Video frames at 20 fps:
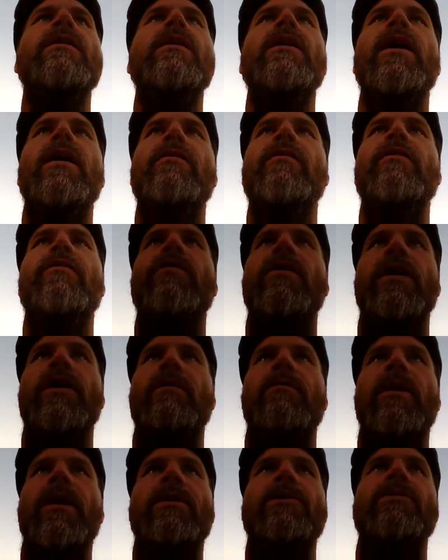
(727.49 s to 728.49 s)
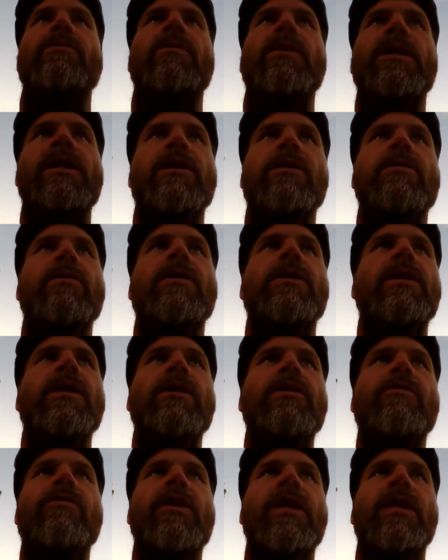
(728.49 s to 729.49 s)
Every fucking last one of you
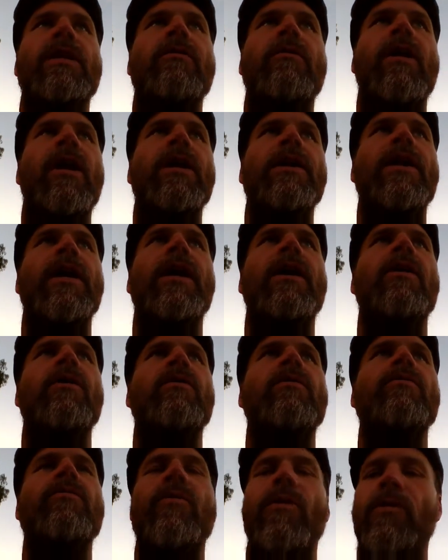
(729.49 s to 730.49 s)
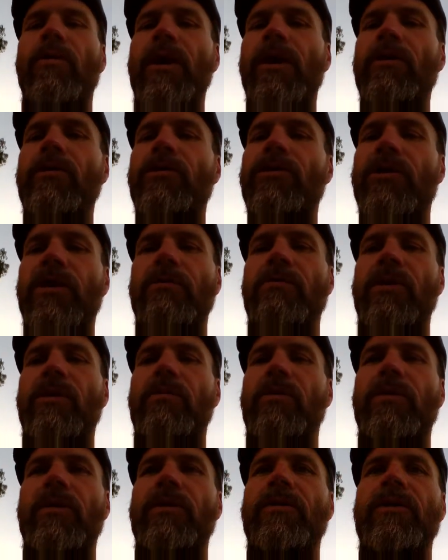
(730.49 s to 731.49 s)
can fucking rot in hell for the way you treat
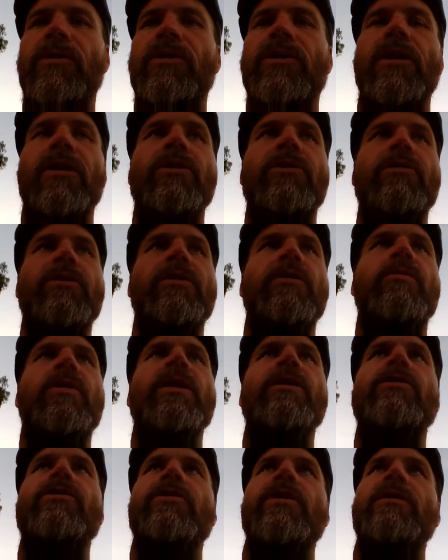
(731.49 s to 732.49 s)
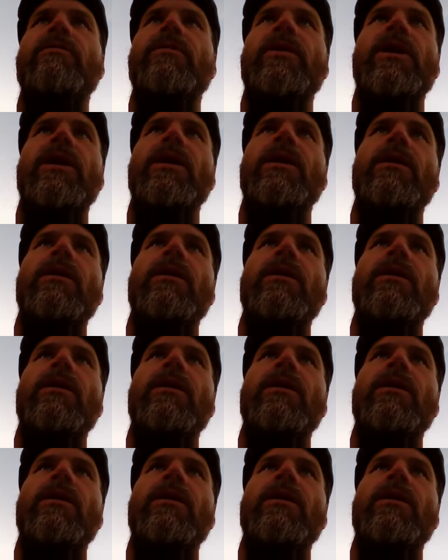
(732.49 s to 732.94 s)
people in this country, the way you treat me.